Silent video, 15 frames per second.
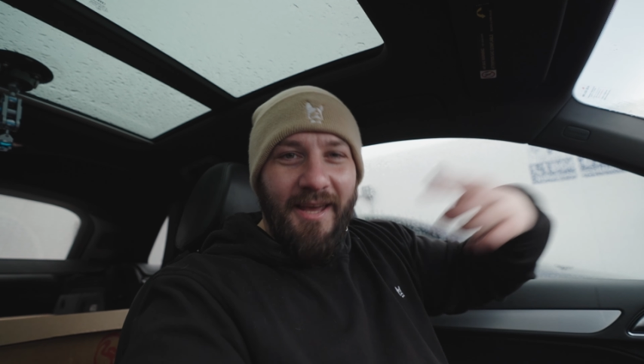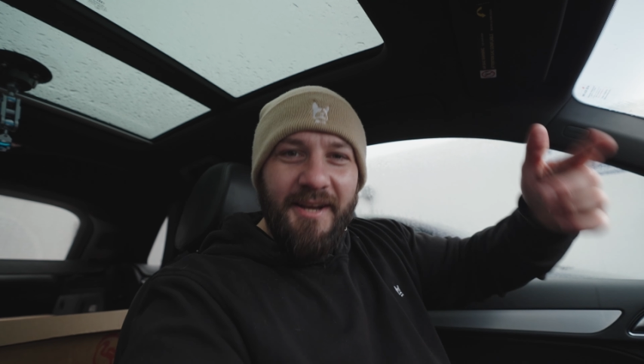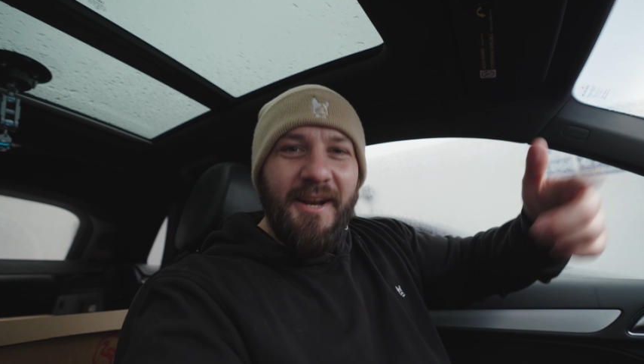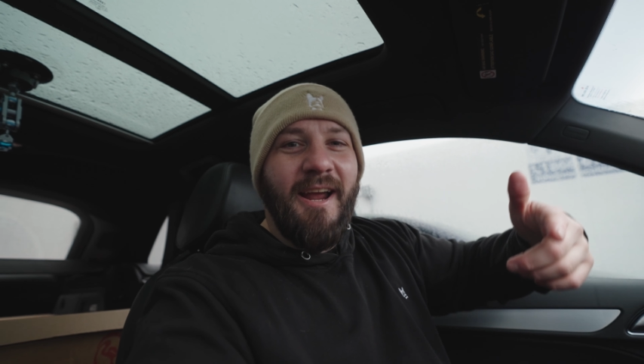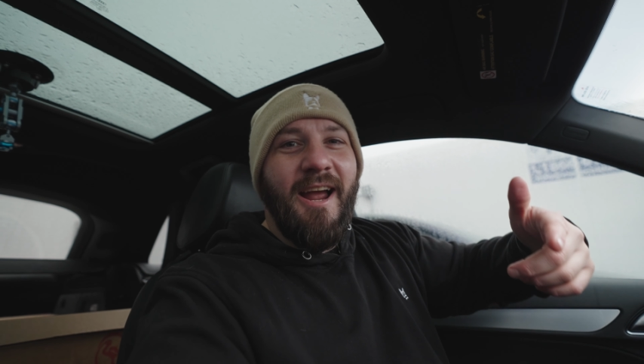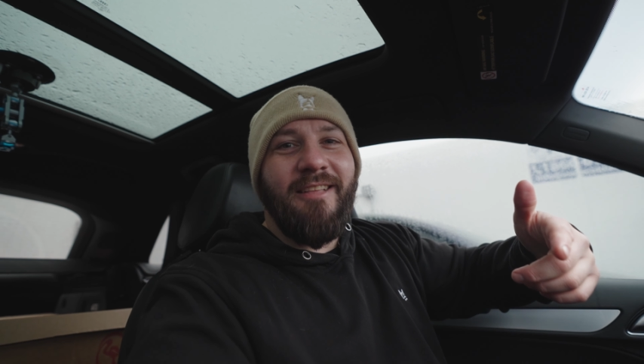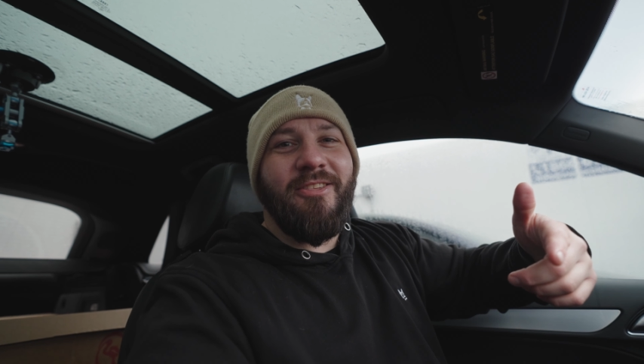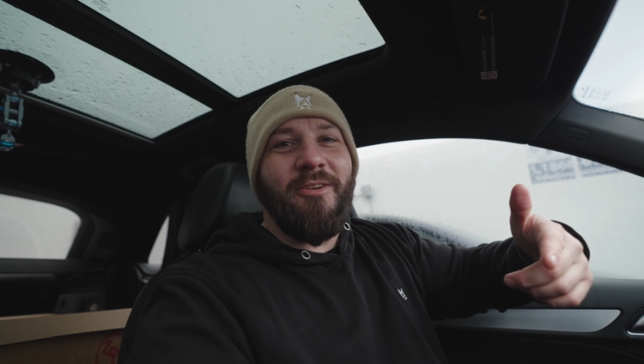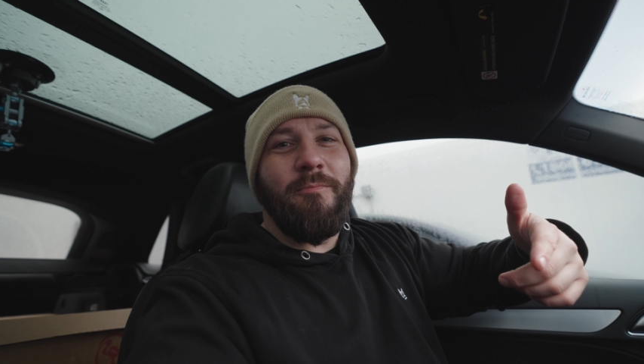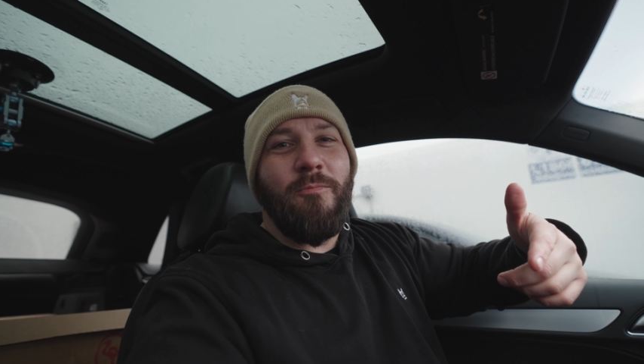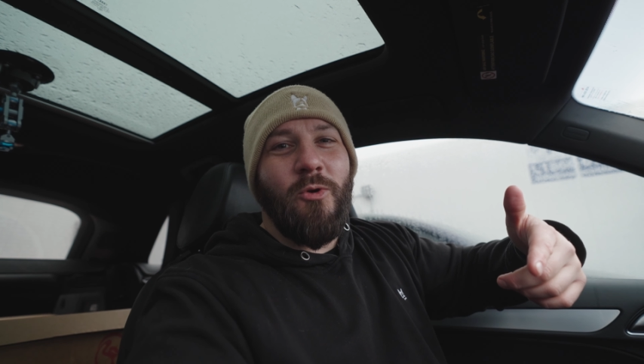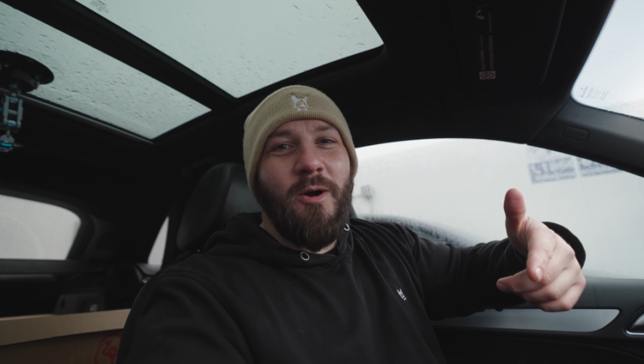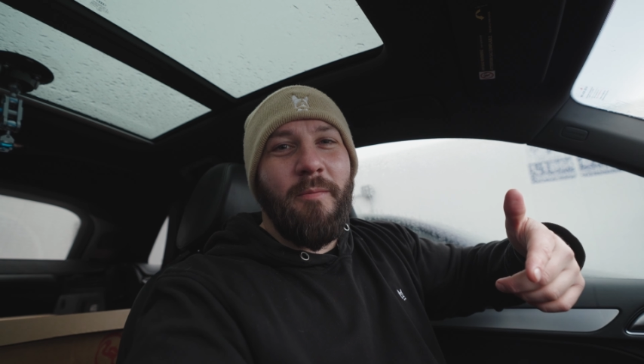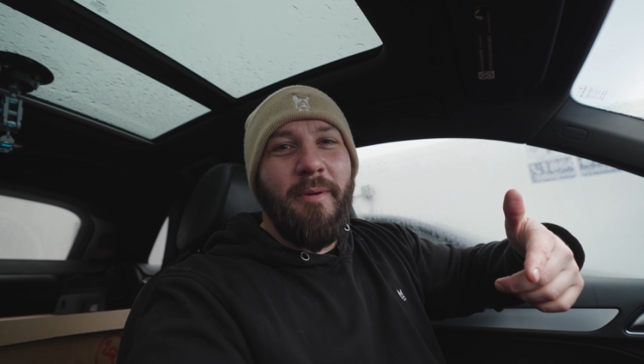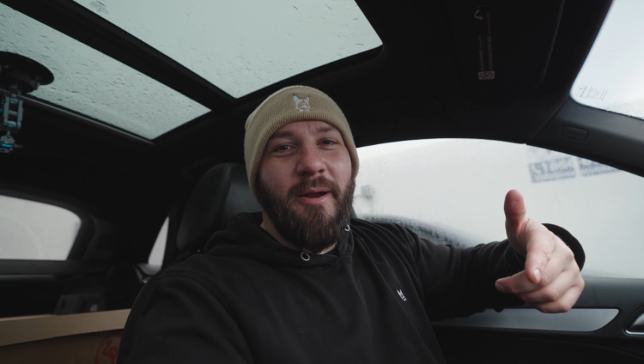And I got some
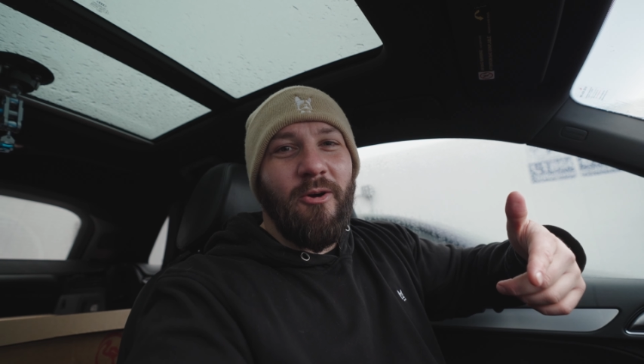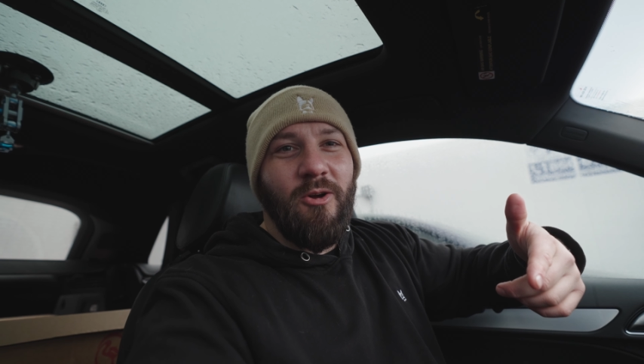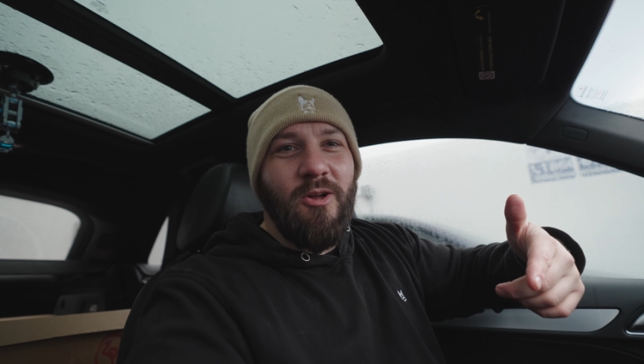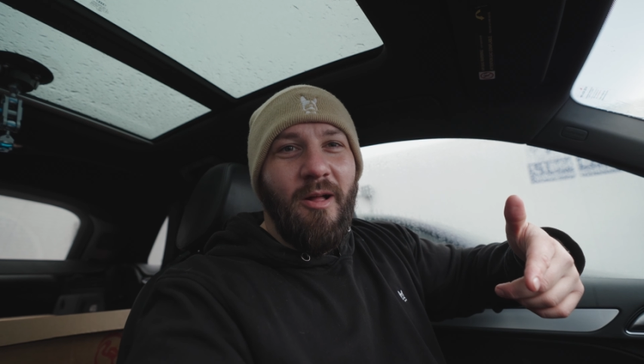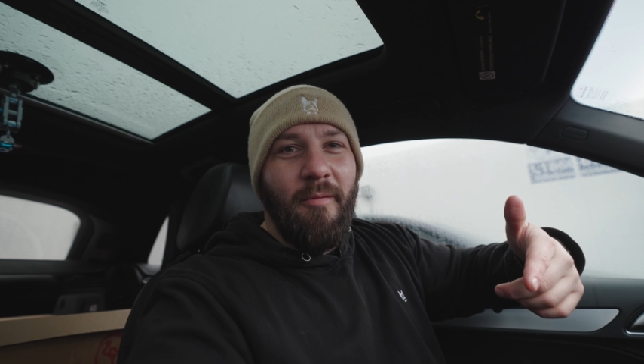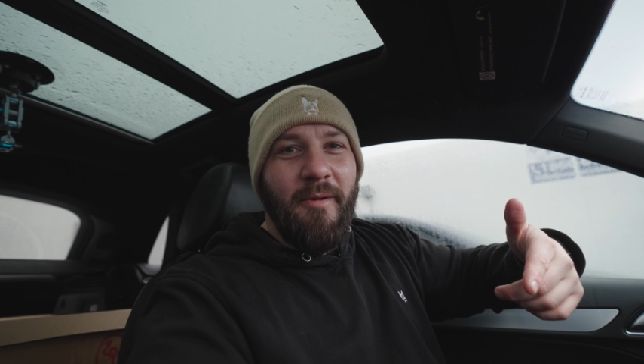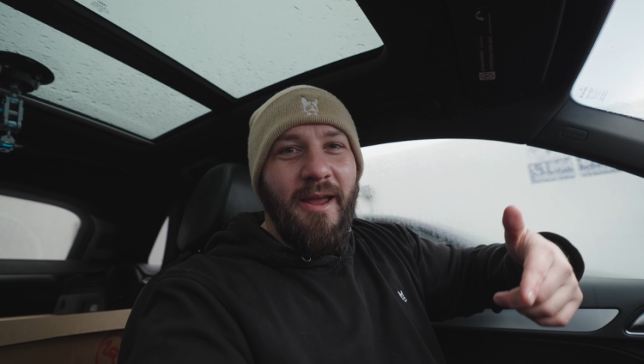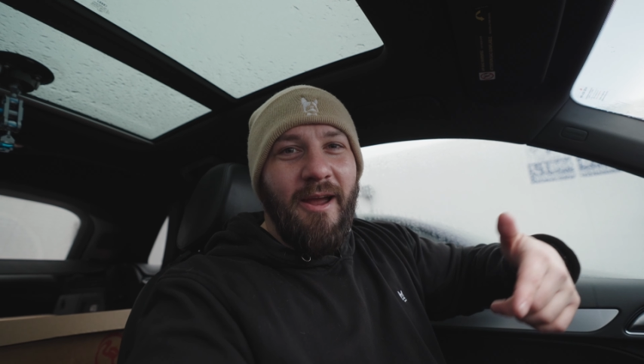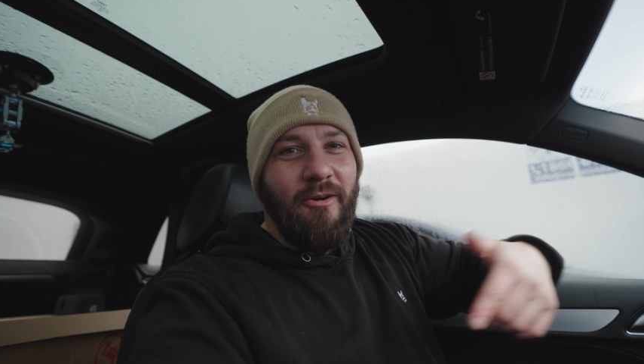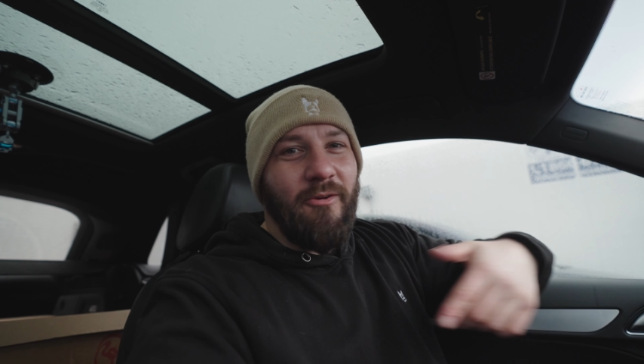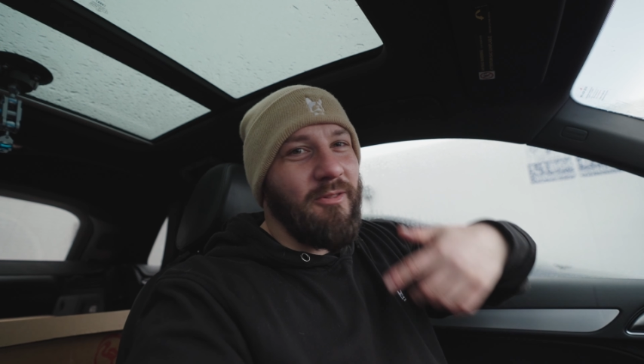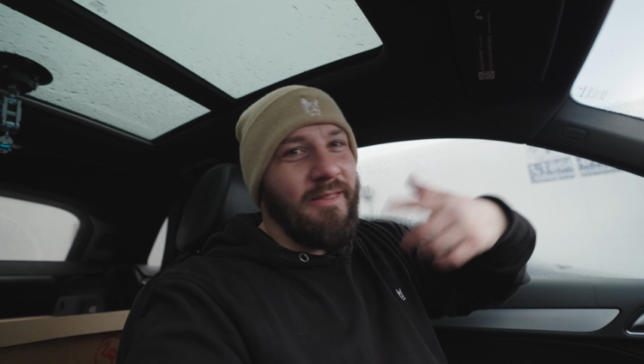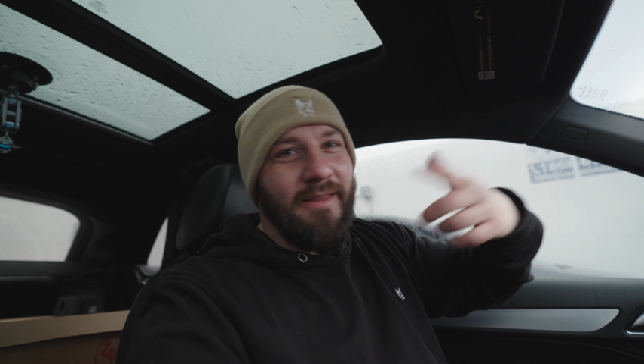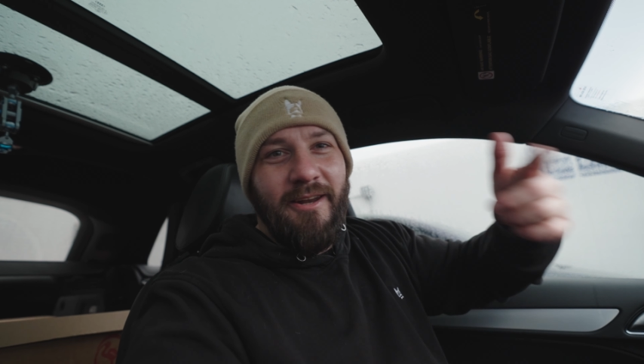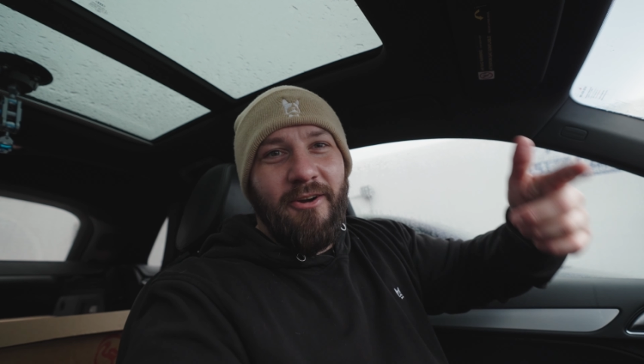more apparel coming
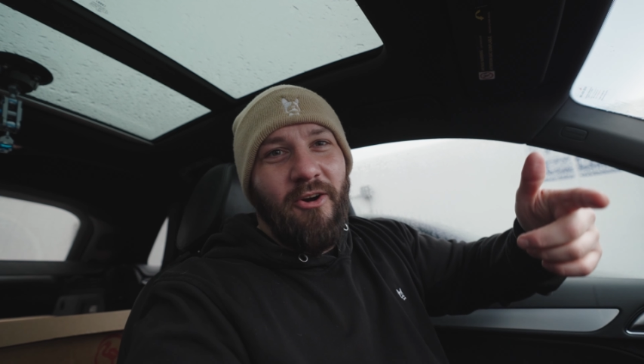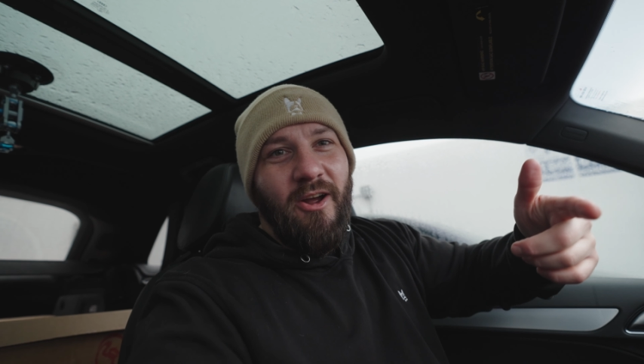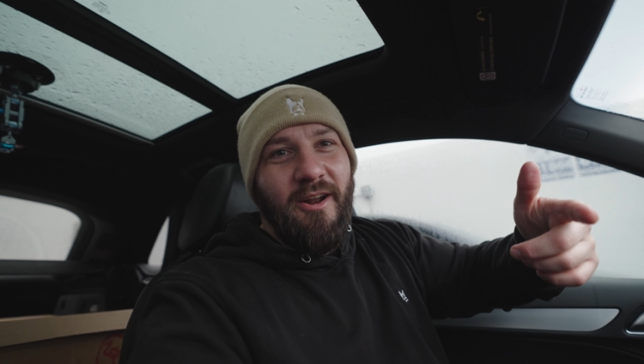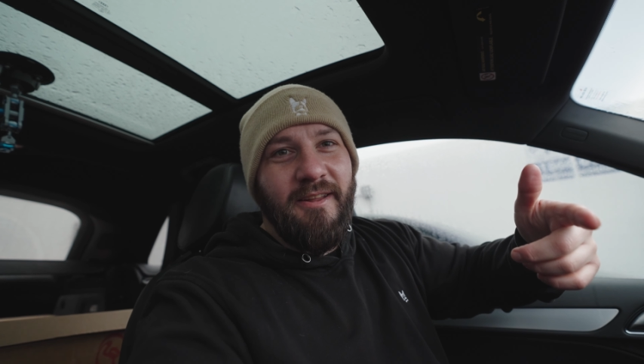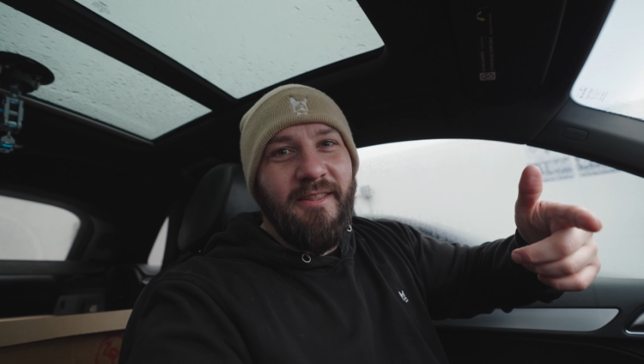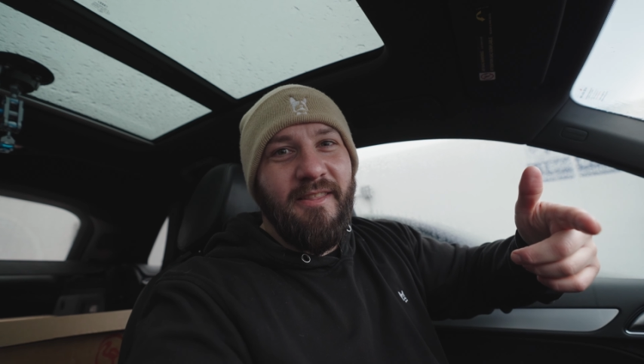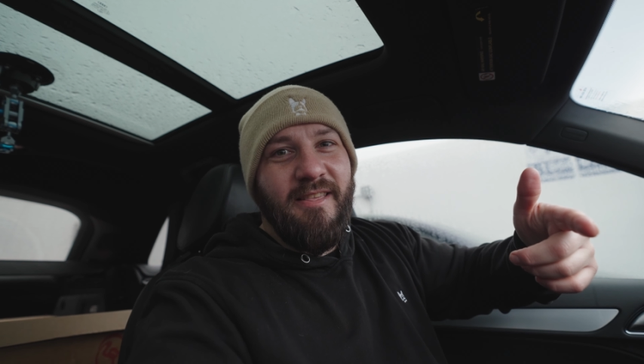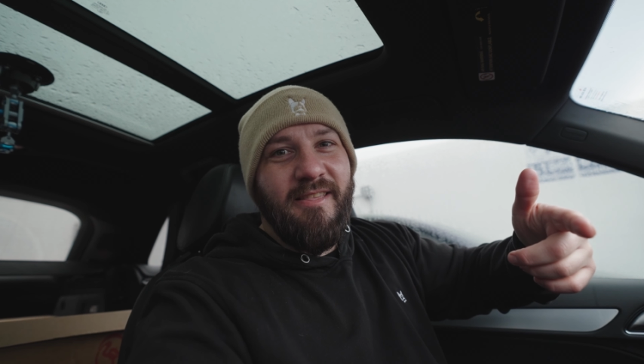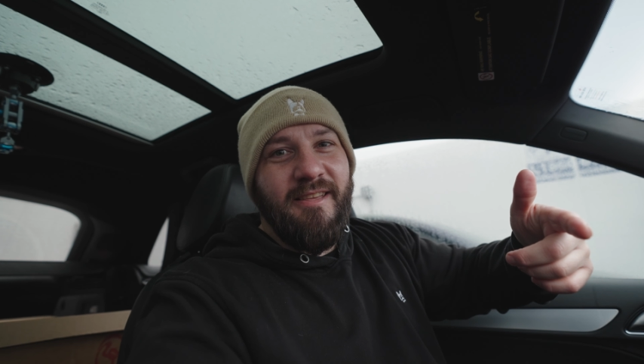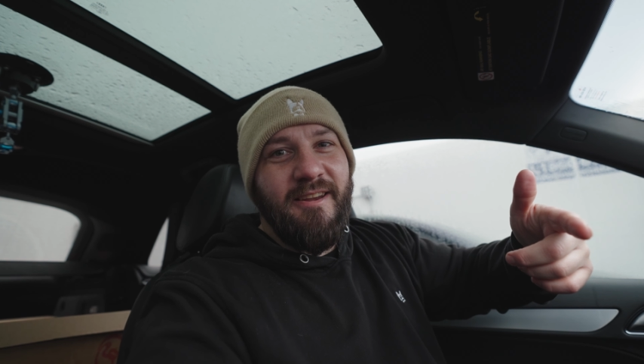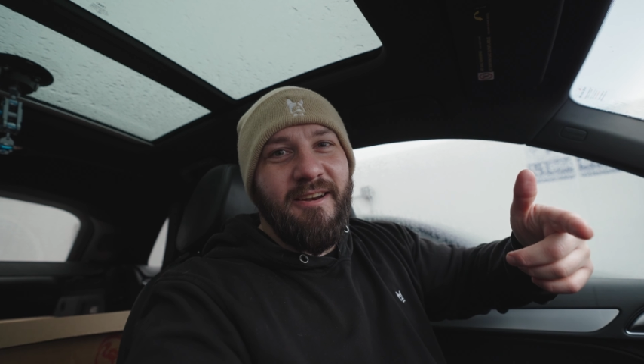out later on in this